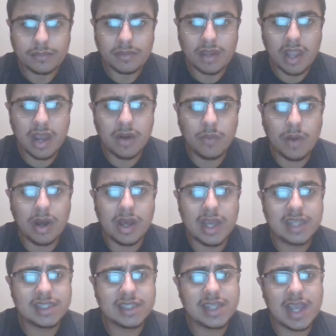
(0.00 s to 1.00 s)
And while
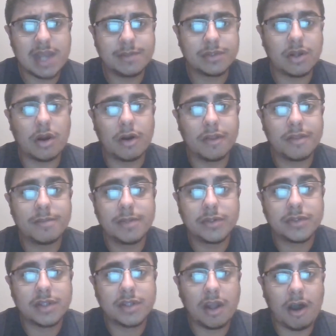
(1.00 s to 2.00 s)
S-cams are the
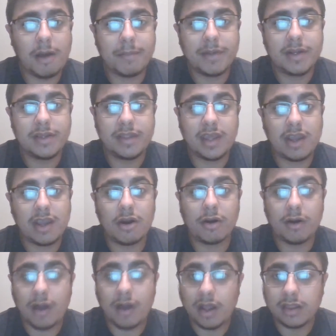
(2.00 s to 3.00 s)
most common, they
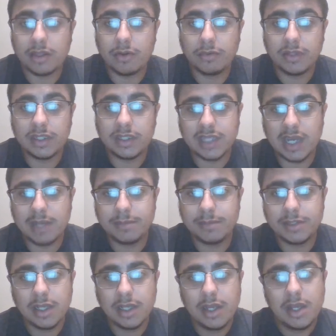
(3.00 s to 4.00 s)
are not the only
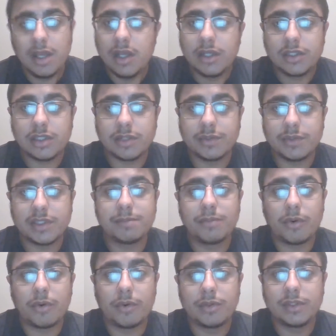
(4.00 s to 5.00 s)
types, so it's
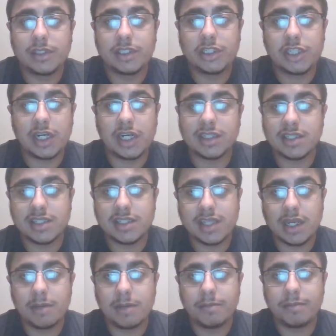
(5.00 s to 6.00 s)
important to check the
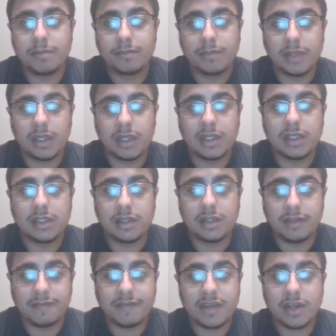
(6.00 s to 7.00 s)
setup in
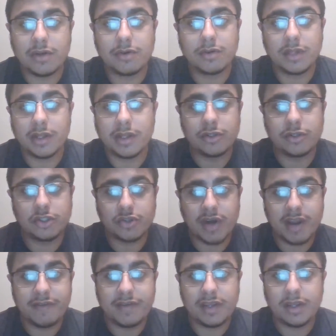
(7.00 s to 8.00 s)
the vehicle that you're
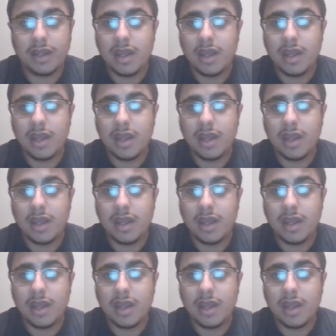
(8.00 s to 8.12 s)
driving.